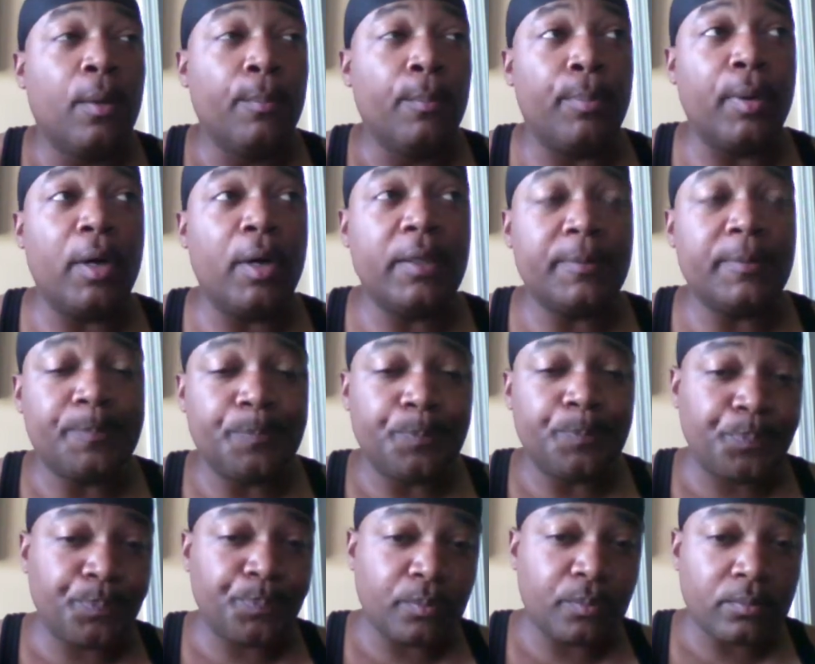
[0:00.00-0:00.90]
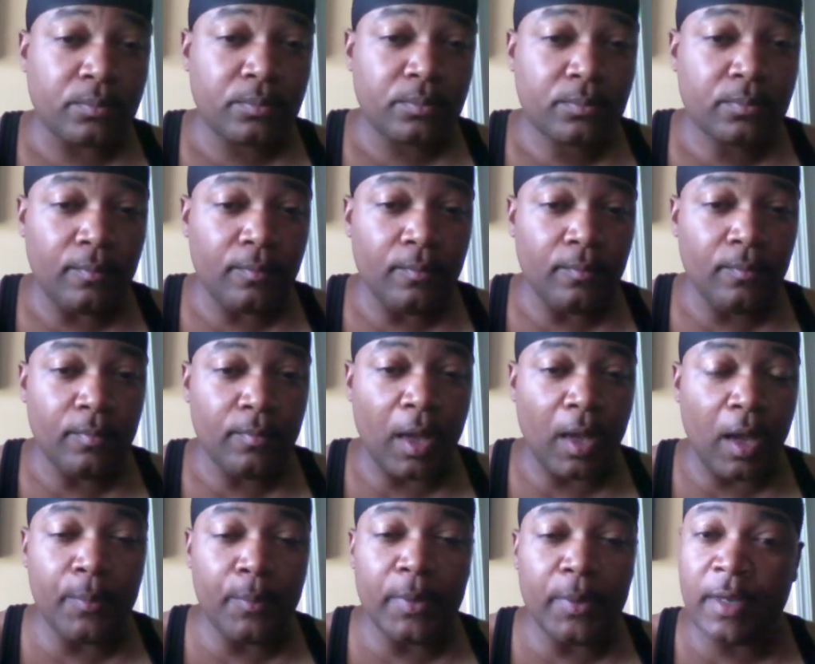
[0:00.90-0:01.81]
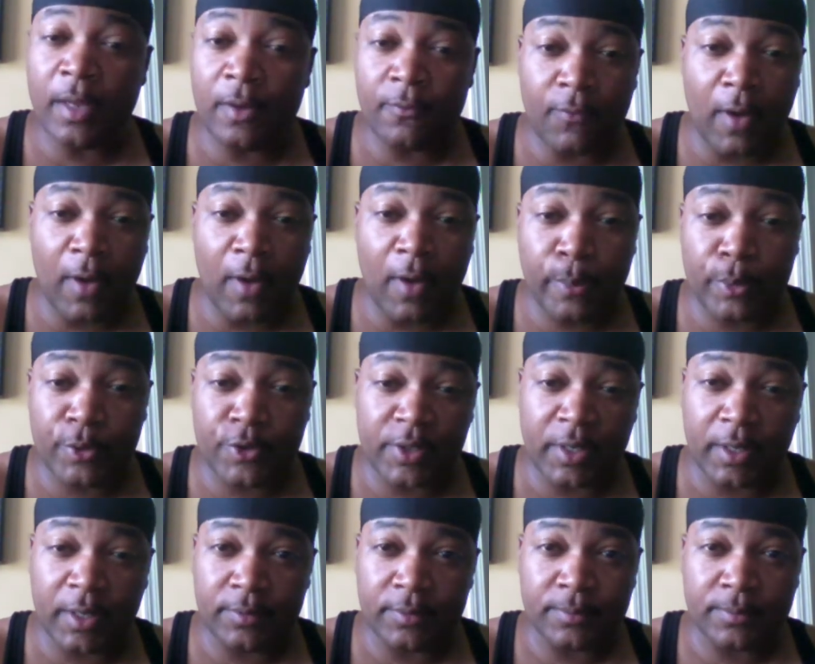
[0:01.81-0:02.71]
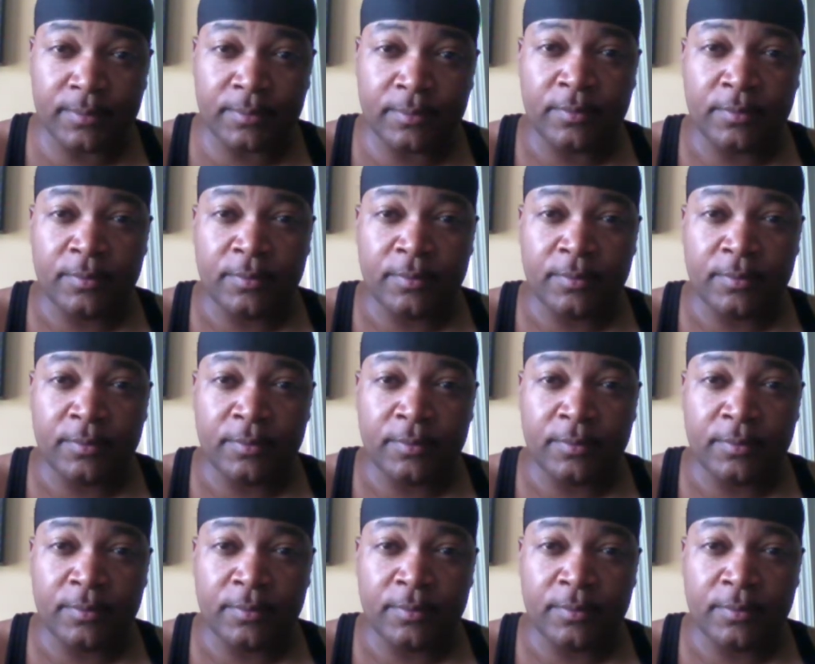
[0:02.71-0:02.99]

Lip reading: But I'm in that 5%.